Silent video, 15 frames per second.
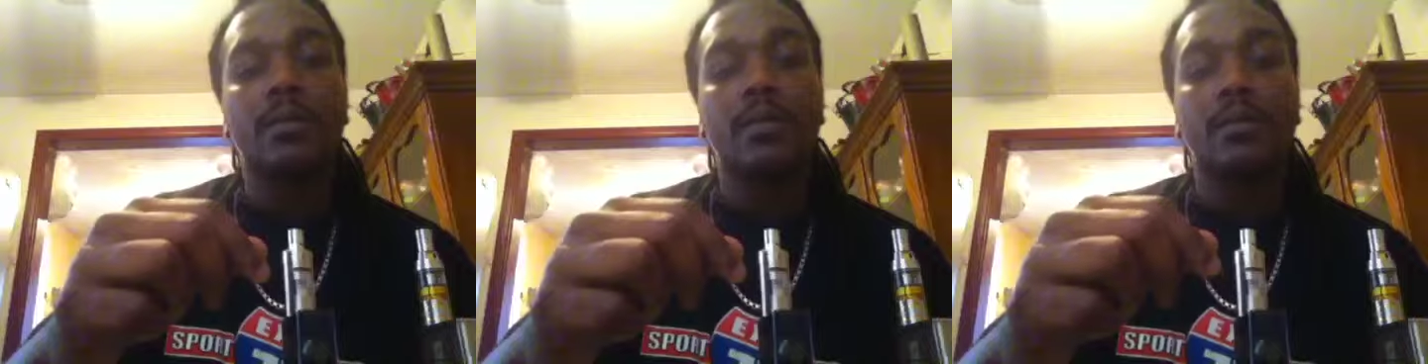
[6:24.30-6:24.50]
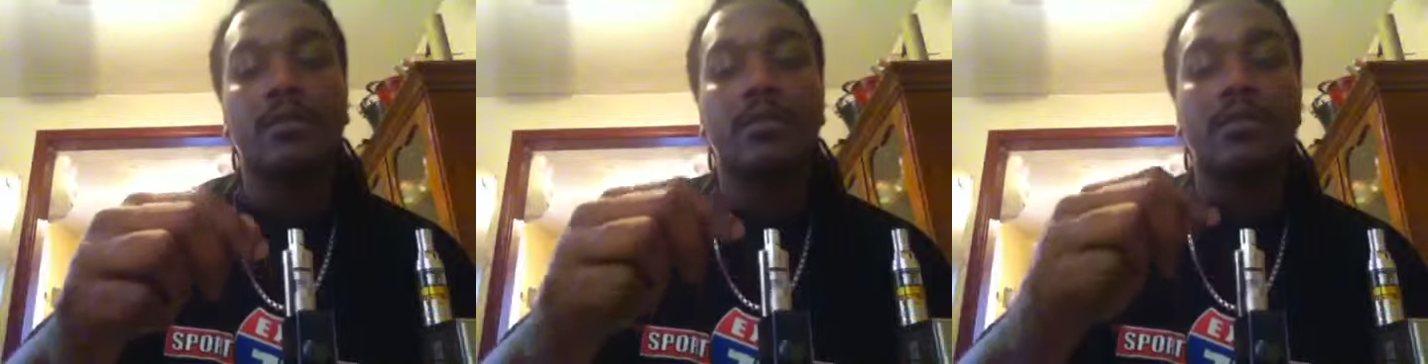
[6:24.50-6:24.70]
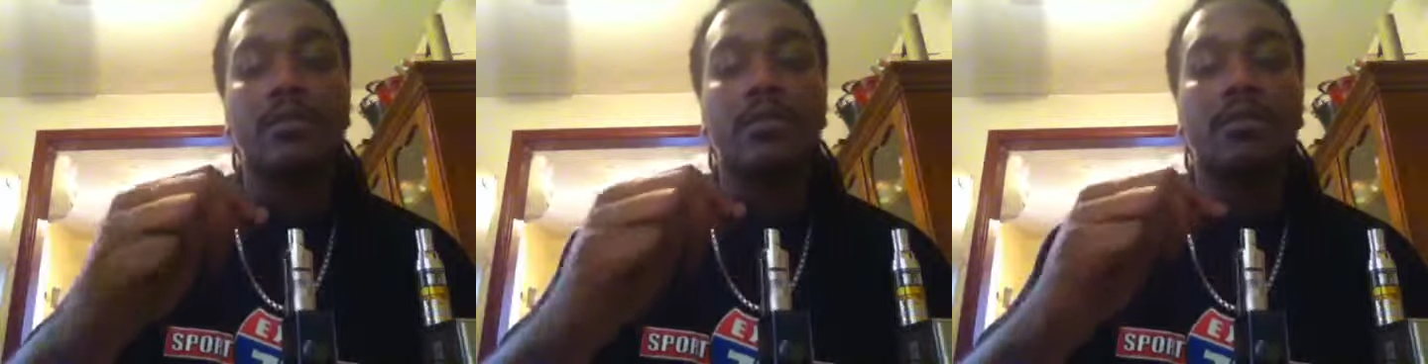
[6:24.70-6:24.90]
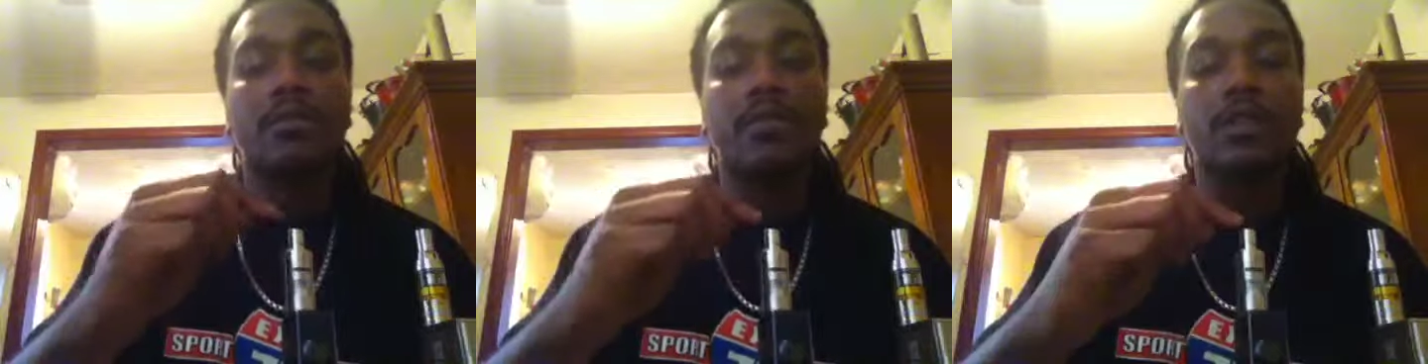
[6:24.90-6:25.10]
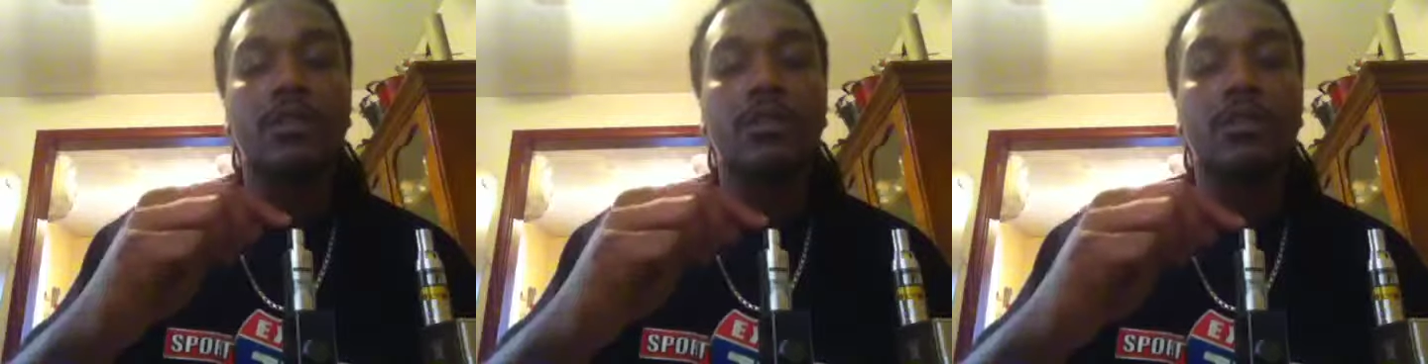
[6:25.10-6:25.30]
if you do a
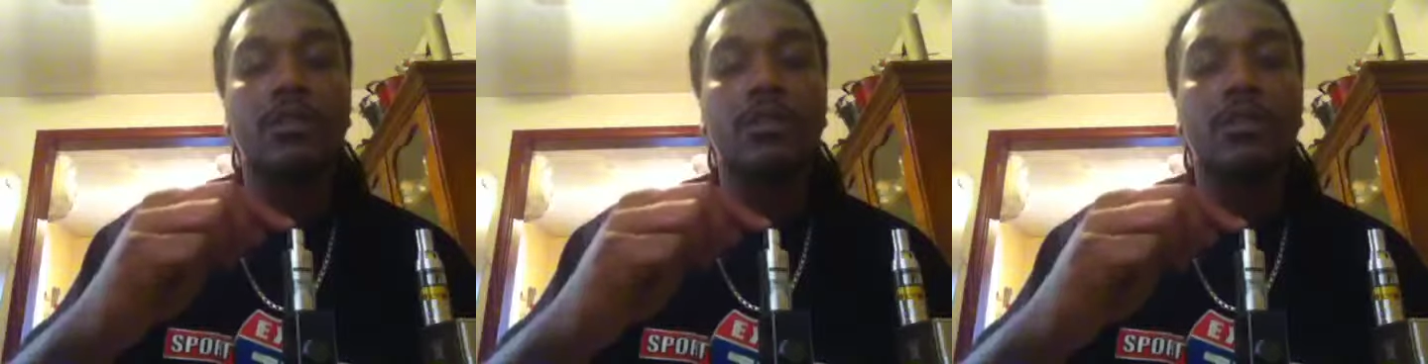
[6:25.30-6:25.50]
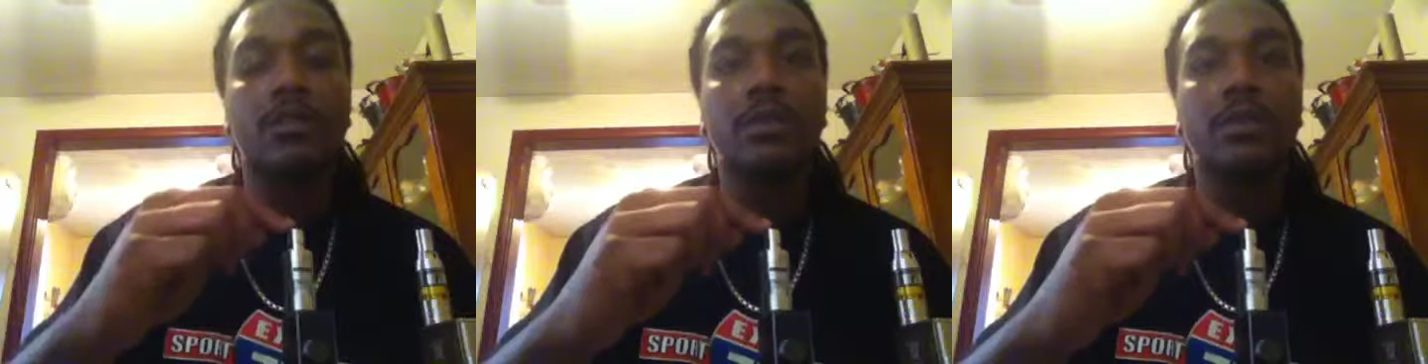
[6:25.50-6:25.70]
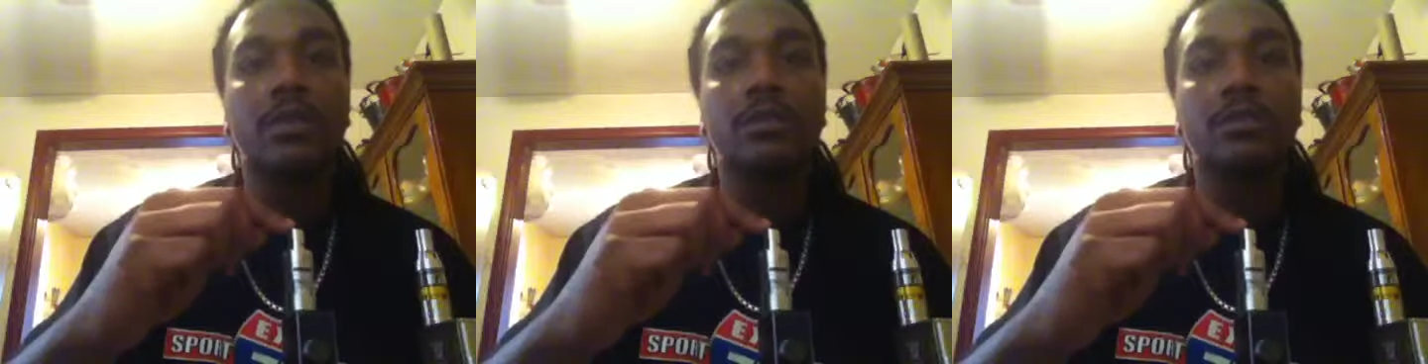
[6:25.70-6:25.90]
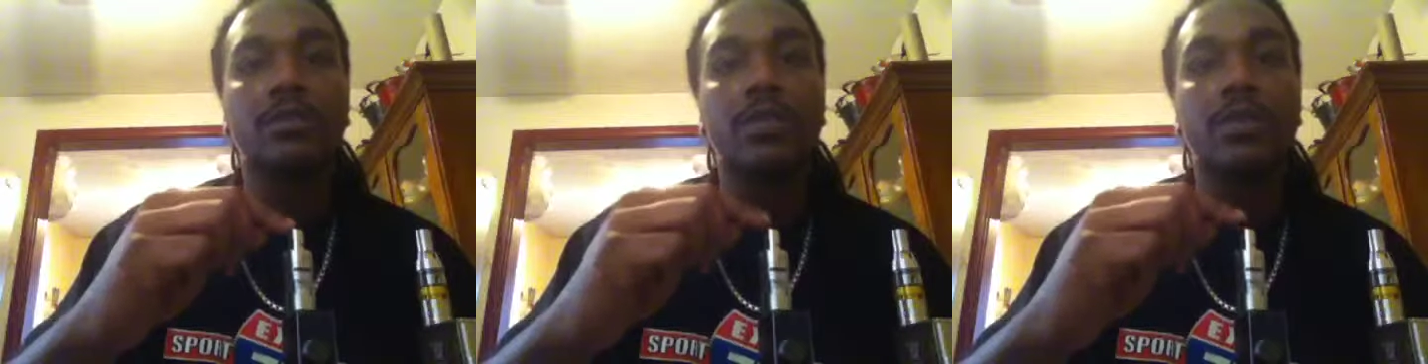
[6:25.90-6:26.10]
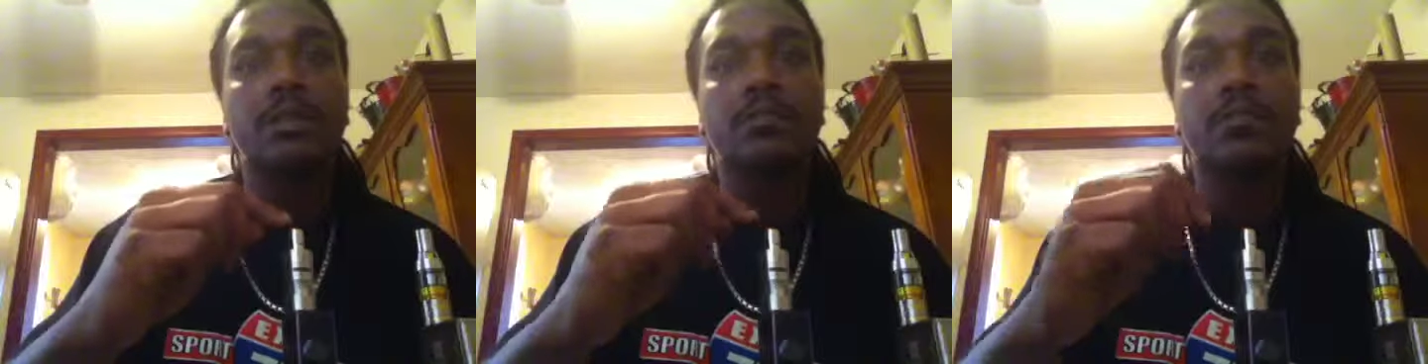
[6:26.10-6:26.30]
version 2 of this,
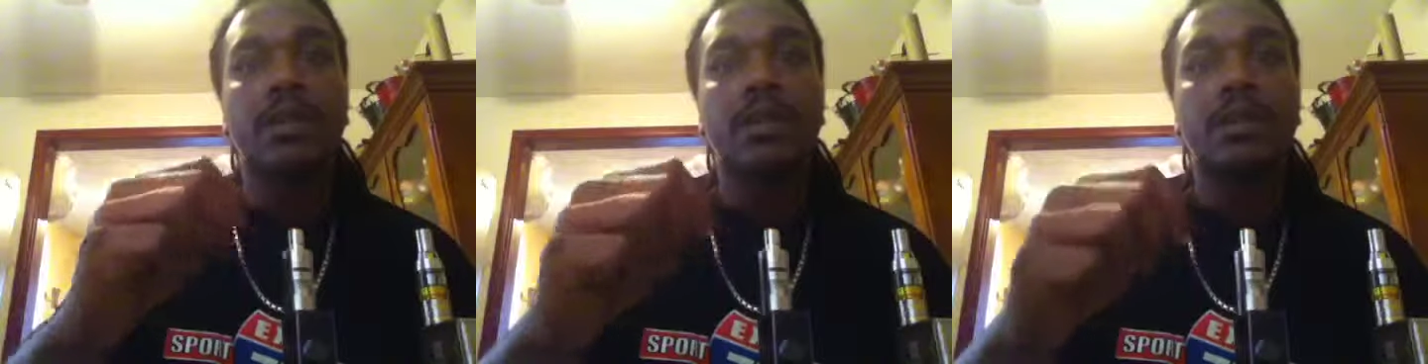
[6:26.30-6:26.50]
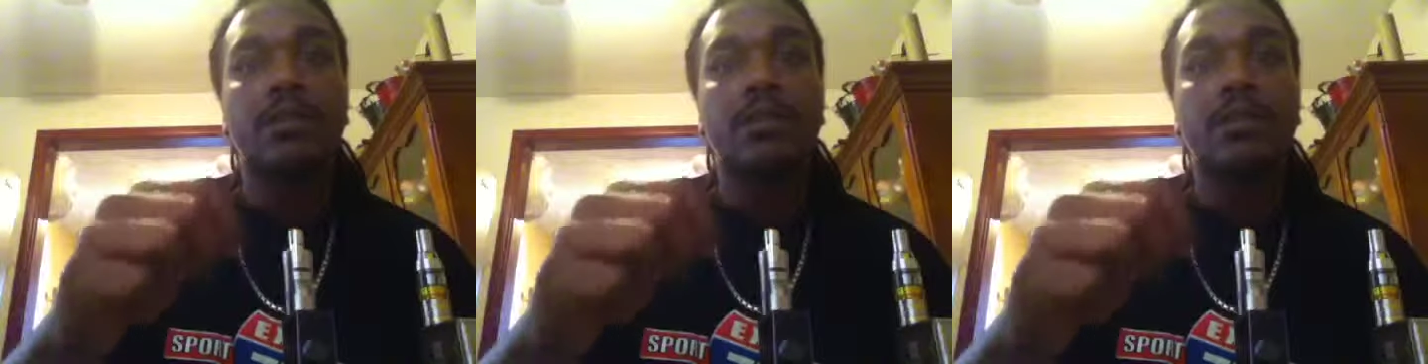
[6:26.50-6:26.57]
please make